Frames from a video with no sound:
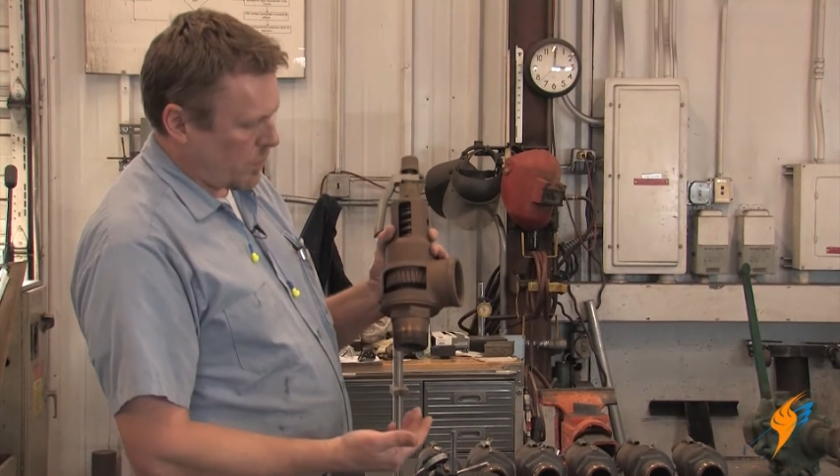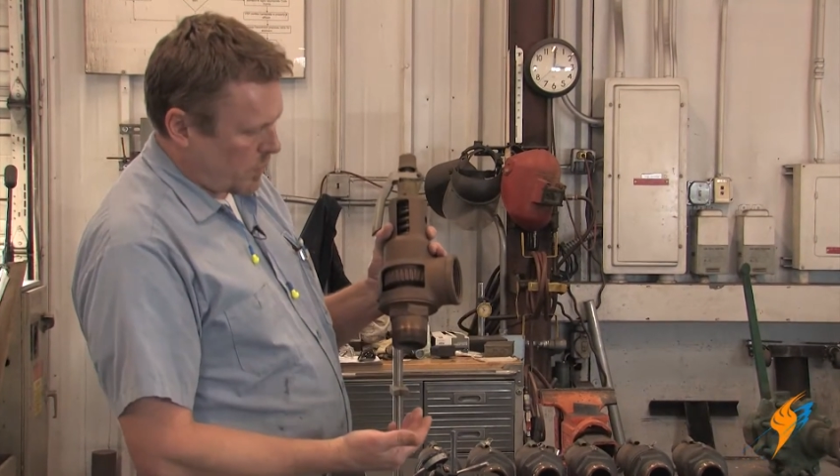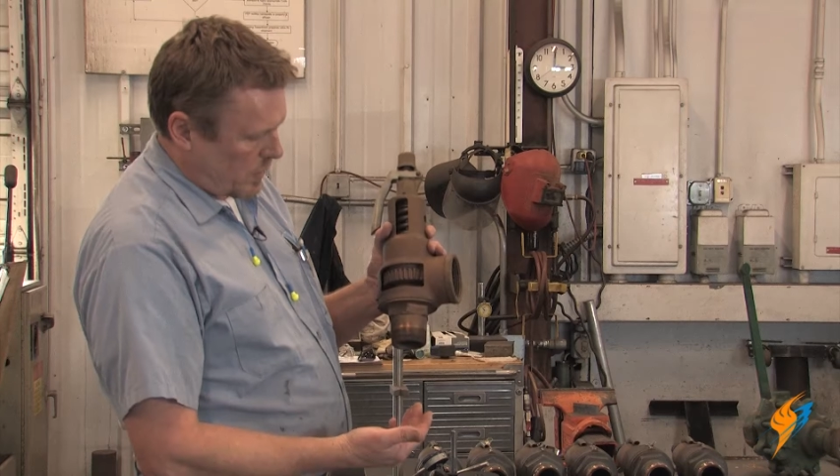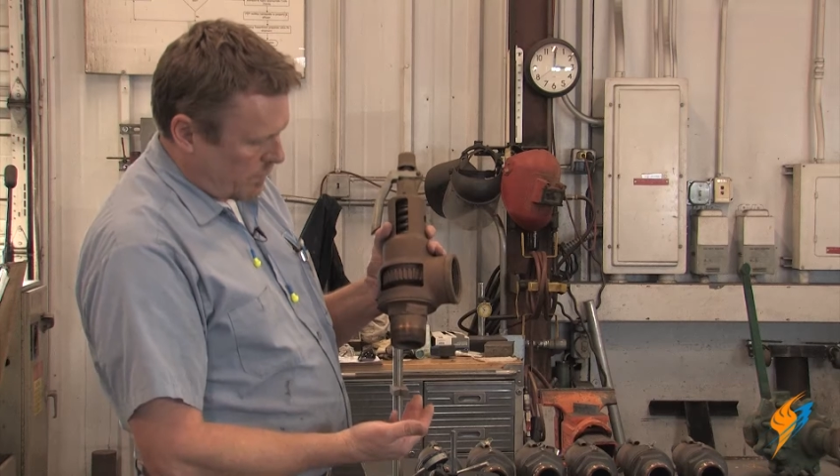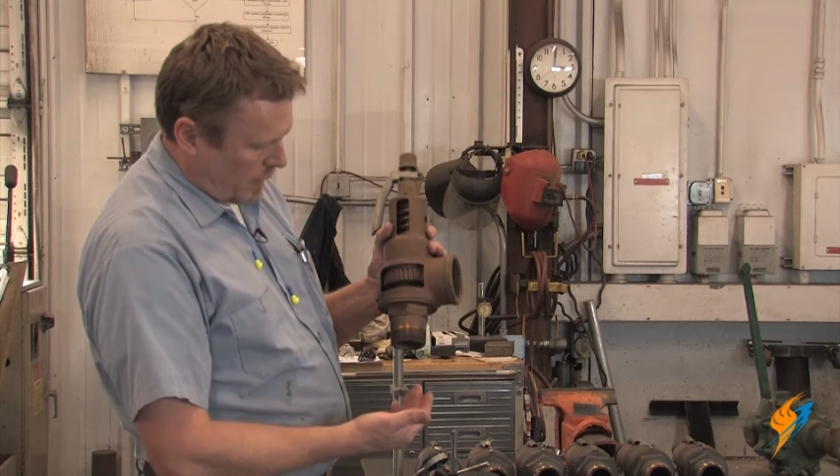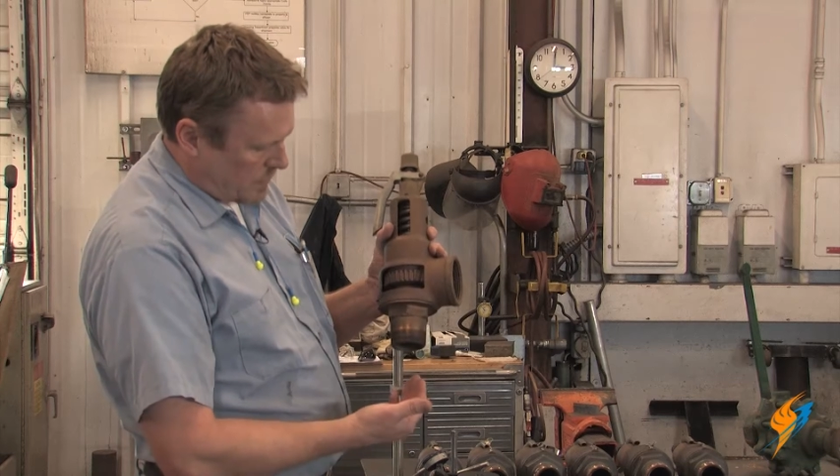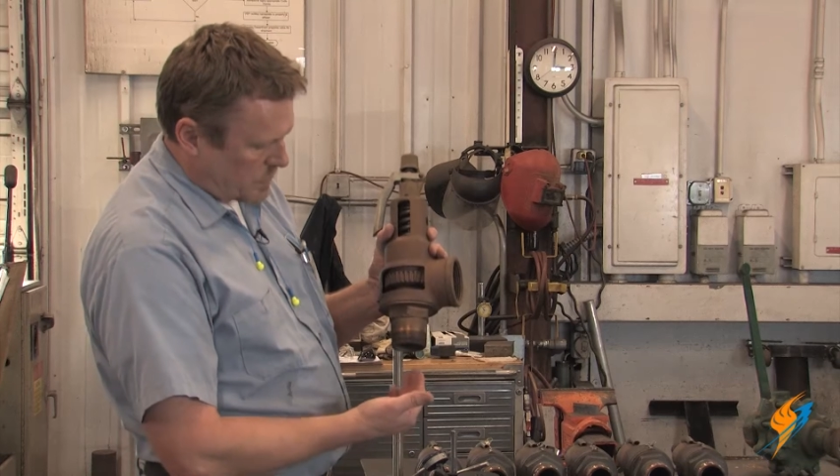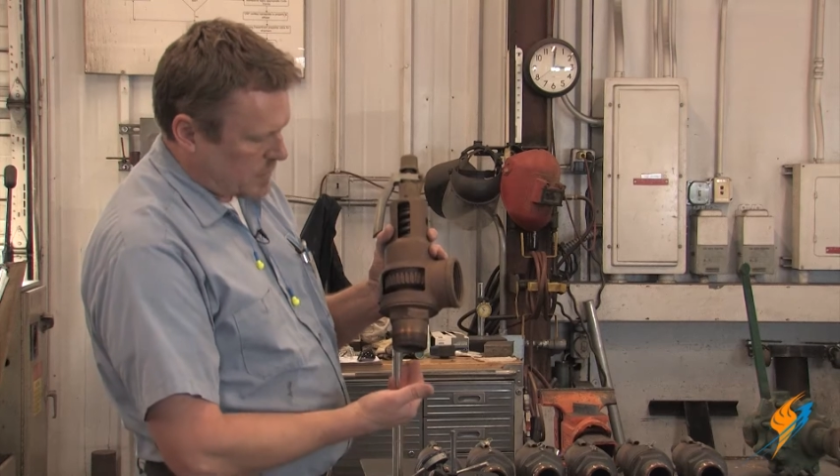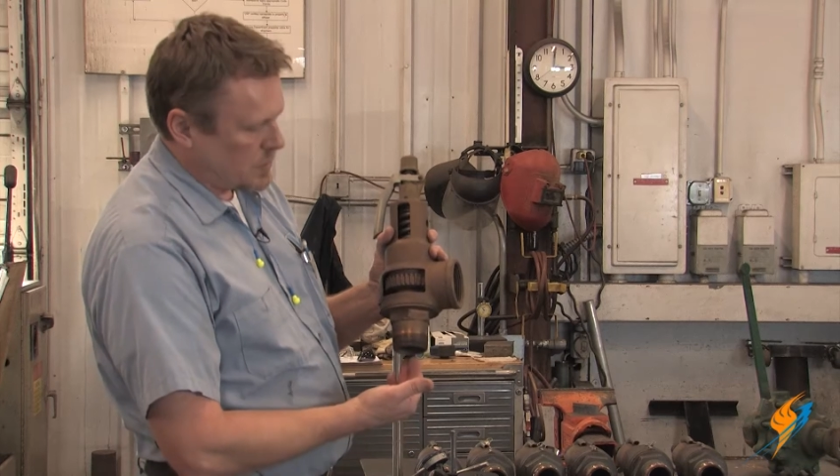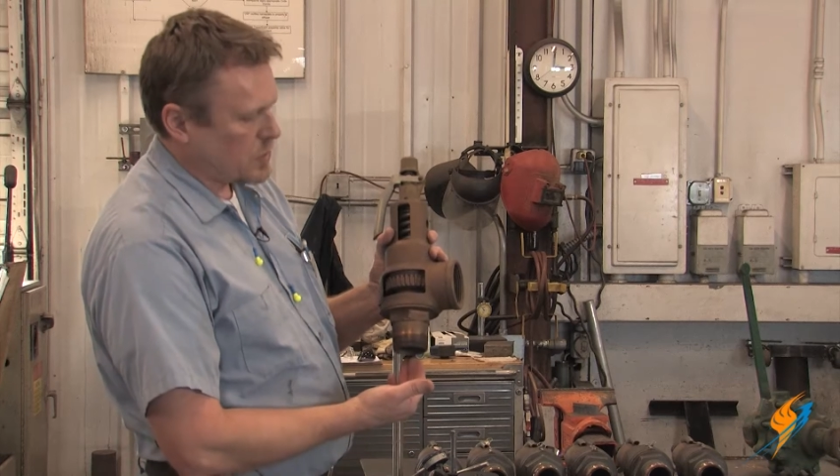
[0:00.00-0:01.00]
when the
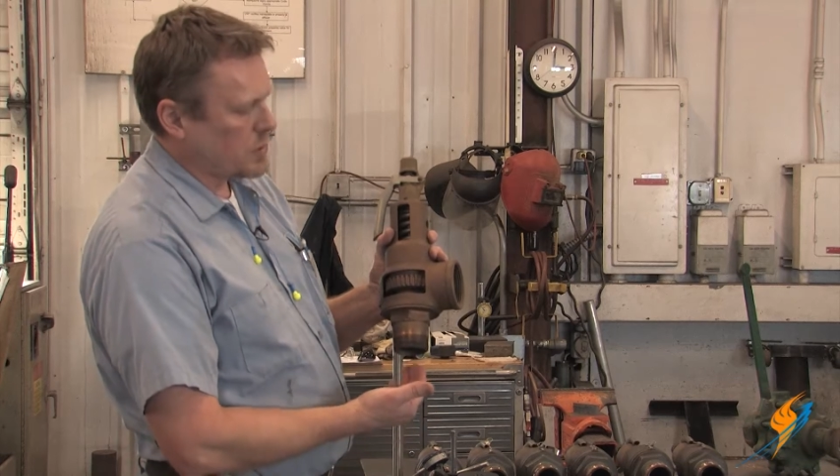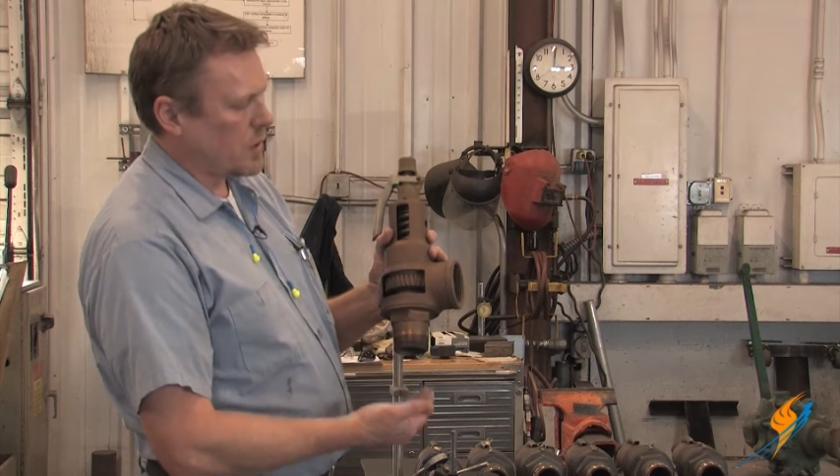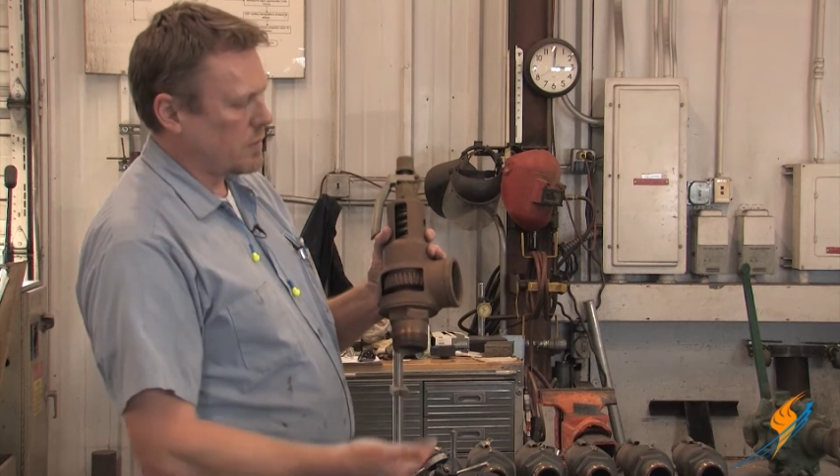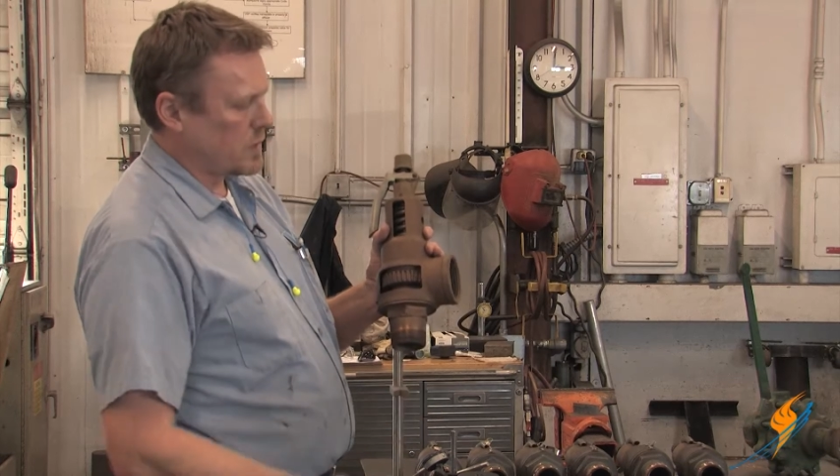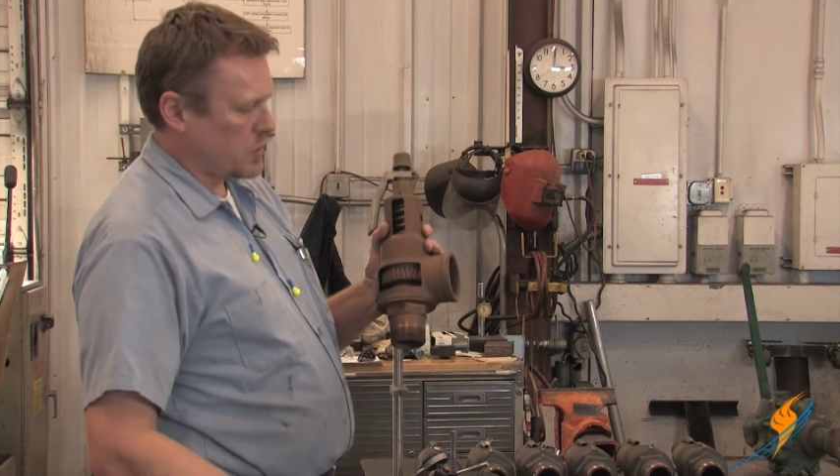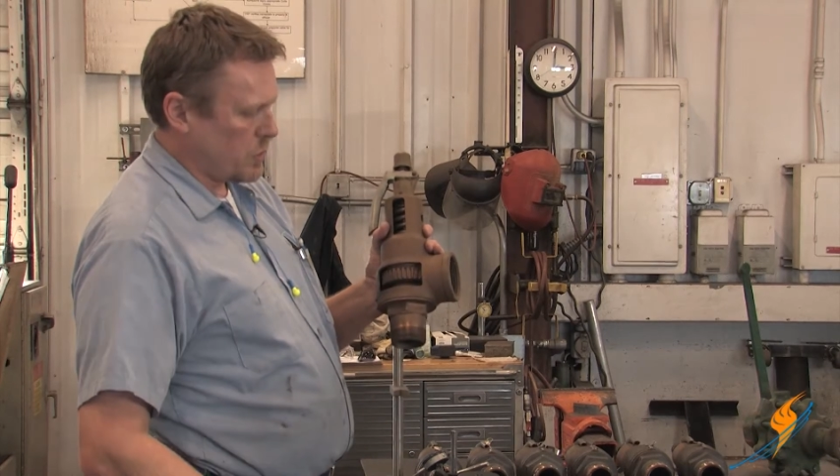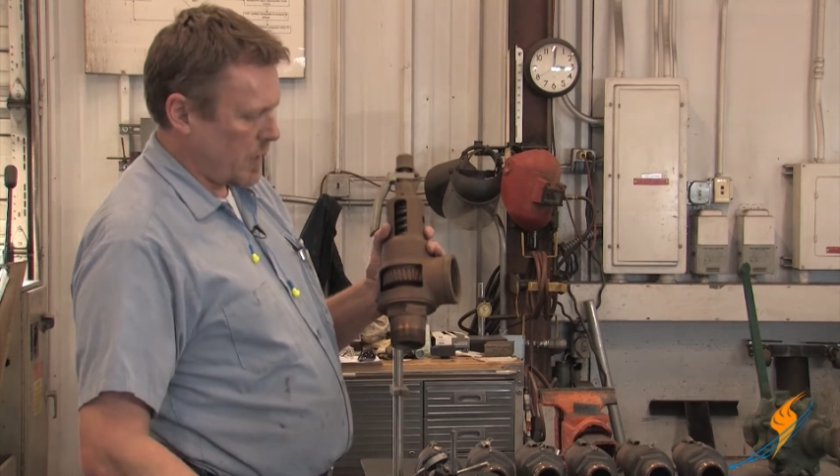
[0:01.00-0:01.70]
valve's in service,